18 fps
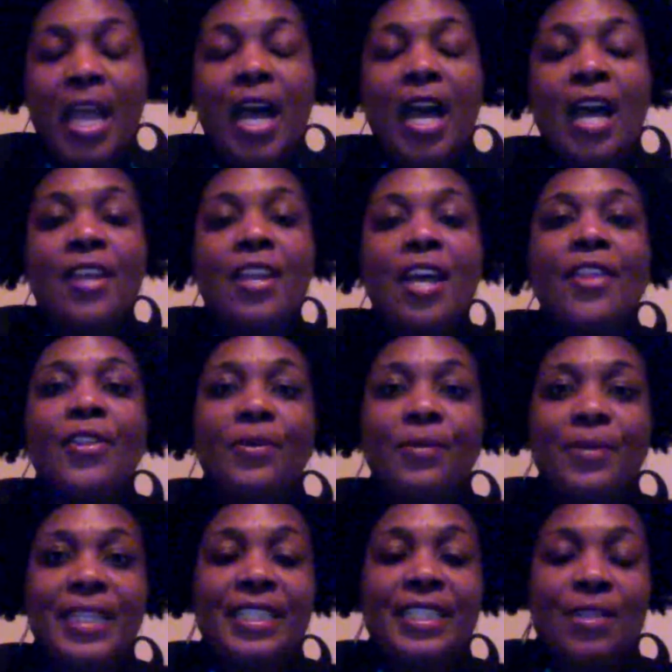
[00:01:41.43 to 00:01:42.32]
Another
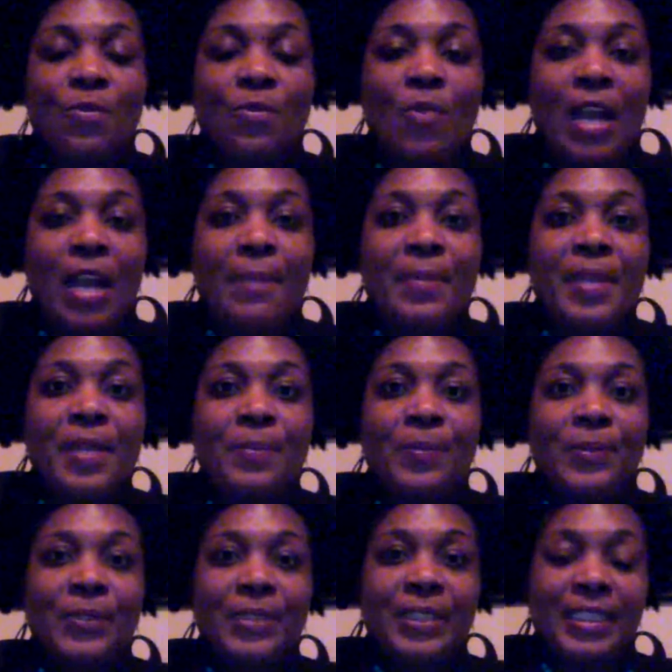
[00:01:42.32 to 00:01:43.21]
reason why
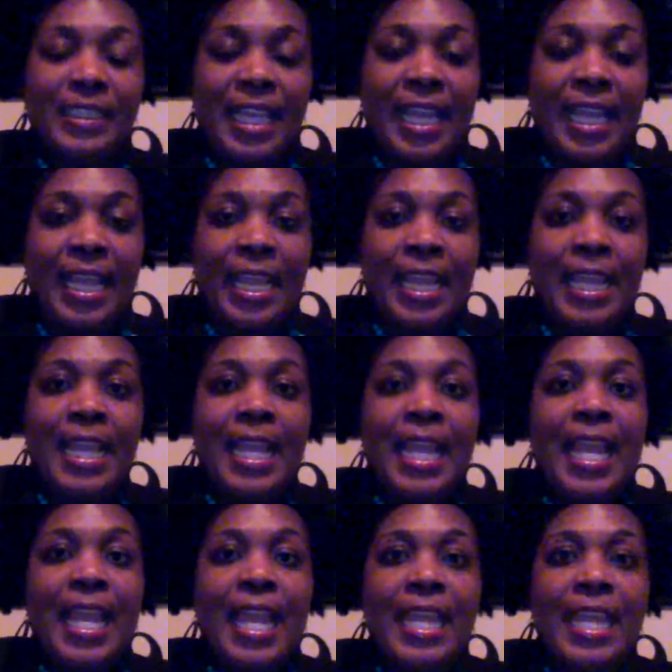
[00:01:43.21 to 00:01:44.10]
people stay
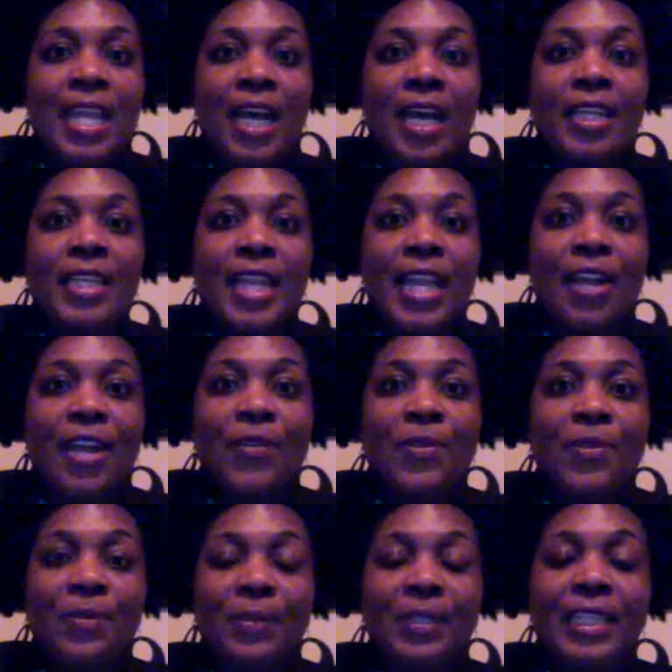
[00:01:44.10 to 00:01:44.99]
in
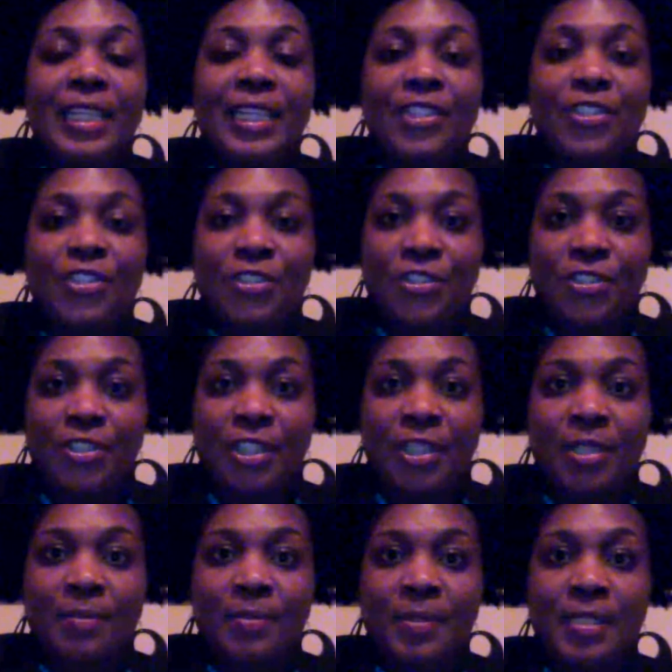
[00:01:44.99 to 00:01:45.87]
unhealthy
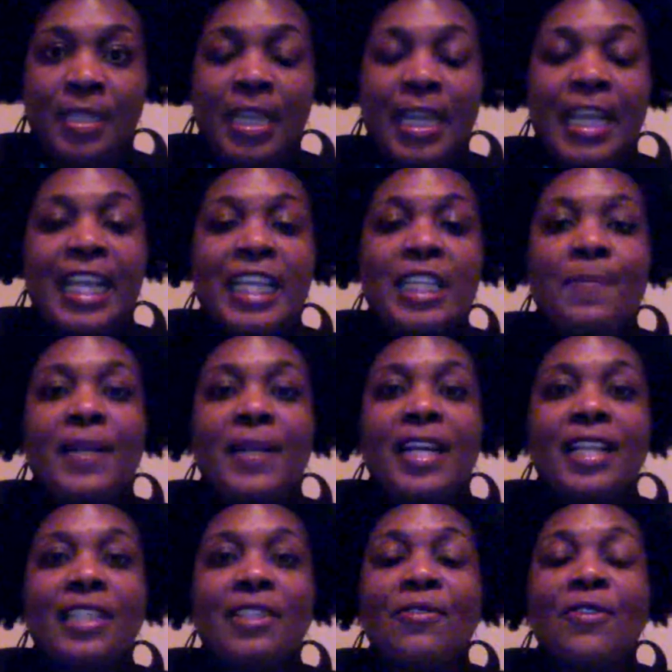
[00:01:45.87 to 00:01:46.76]
relationships is
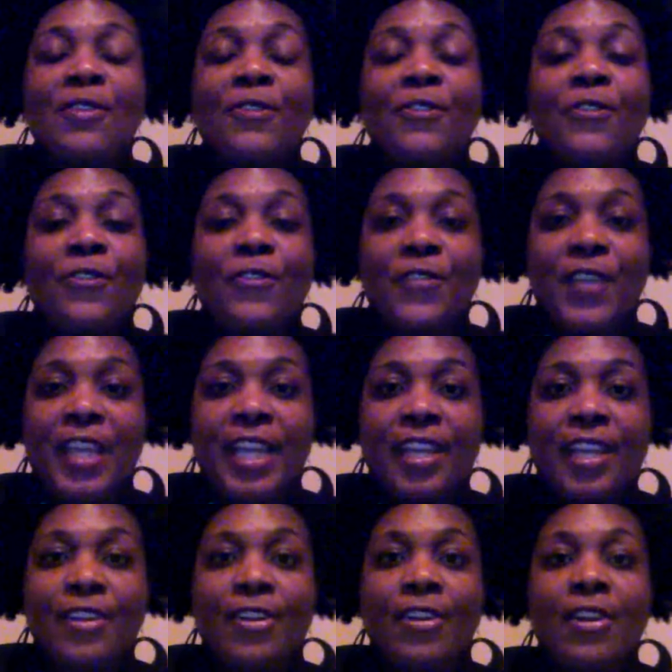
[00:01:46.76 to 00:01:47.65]
because of the
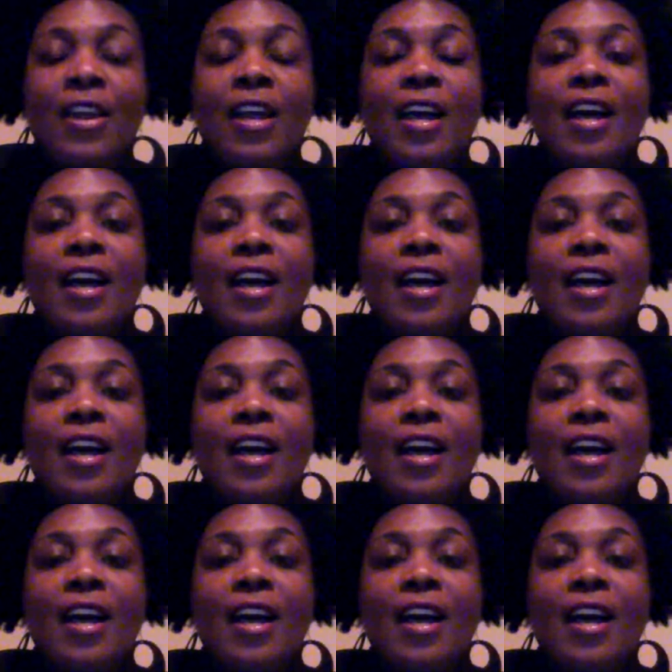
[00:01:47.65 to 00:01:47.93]
fear